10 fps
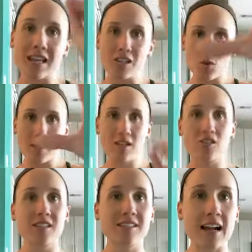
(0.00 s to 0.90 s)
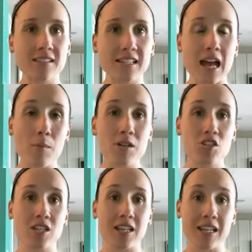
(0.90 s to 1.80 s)
to you, here's exactly how
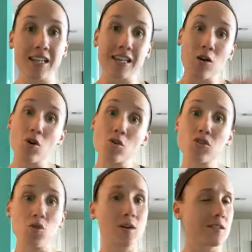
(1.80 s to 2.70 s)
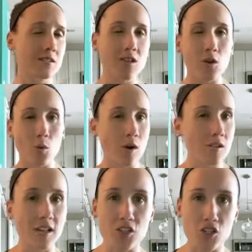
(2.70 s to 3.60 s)
much to eat, now go do it, and it's gonna
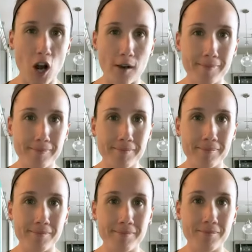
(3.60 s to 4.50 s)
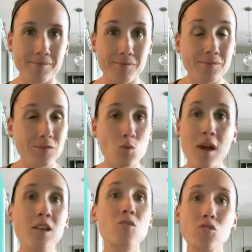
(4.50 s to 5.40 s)
work like a charm. That's
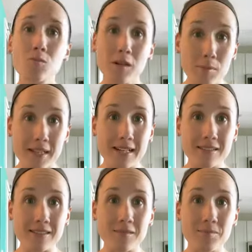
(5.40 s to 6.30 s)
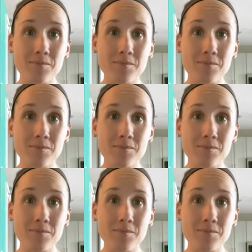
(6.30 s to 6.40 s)
why I don't do meal plans.